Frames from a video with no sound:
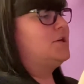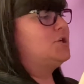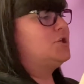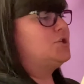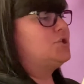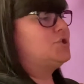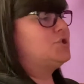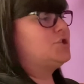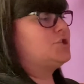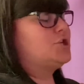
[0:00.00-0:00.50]

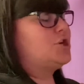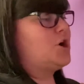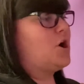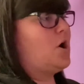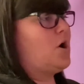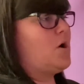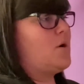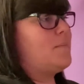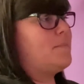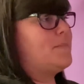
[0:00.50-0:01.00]

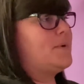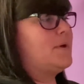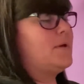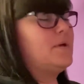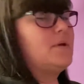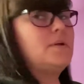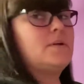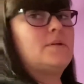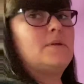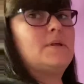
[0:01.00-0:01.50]
chop,
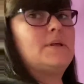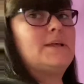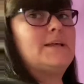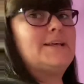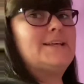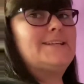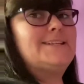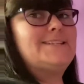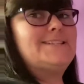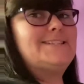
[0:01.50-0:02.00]

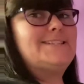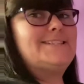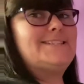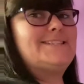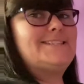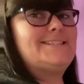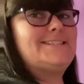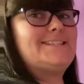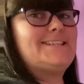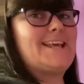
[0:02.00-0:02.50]

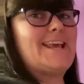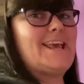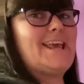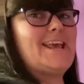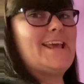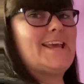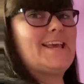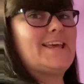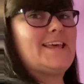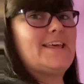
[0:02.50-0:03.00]

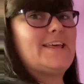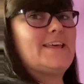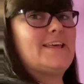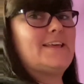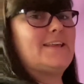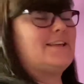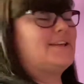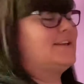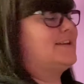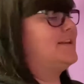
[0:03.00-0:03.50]
stick,
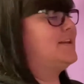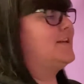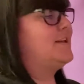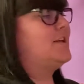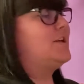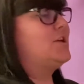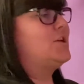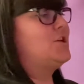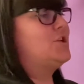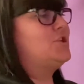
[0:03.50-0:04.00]

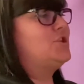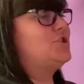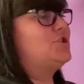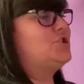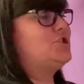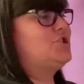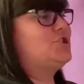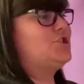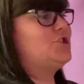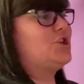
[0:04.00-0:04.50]

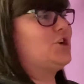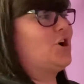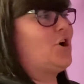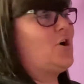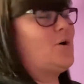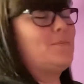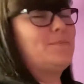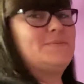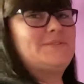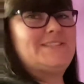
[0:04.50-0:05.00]

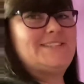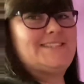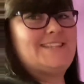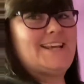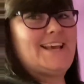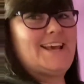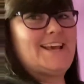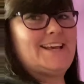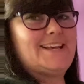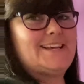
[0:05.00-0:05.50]

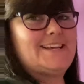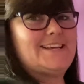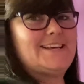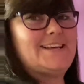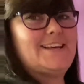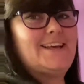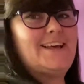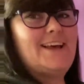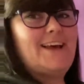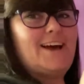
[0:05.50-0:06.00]
chopstick.
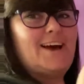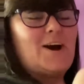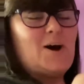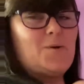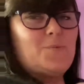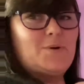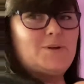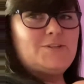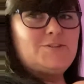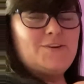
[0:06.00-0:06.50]
I
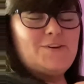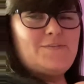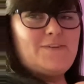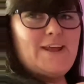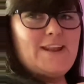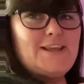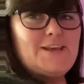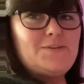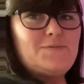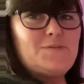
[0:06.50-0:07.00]
wonder if
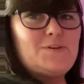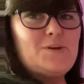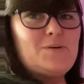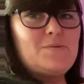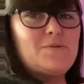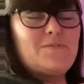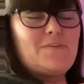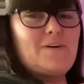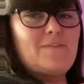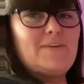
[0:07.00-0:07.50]
any of you
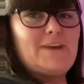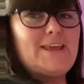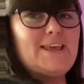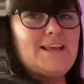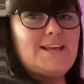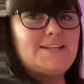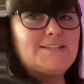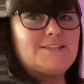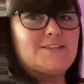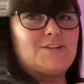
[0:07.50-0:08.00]
have ever
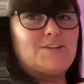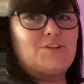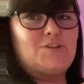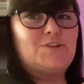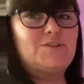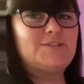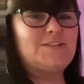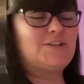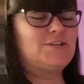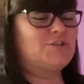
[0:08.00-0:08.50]
eaten
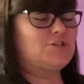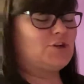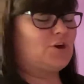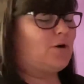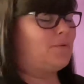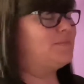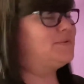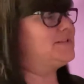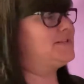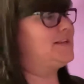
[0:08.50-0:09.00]
using
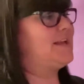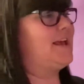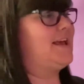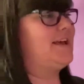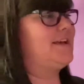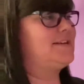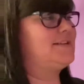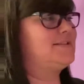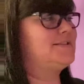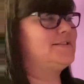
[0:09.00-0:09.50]

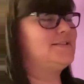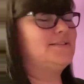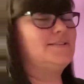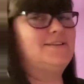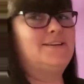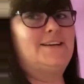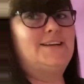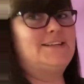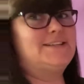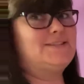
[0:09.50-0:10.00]
chopsticks.
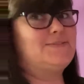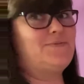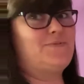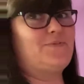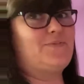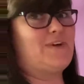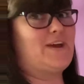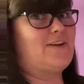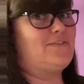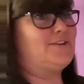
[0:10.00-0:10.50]
It's
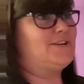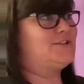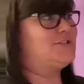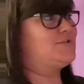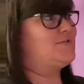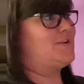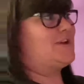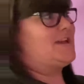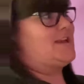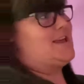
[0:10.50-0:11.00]
very
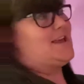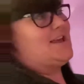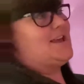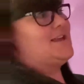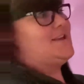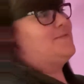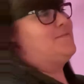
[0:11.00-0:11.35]
tricky.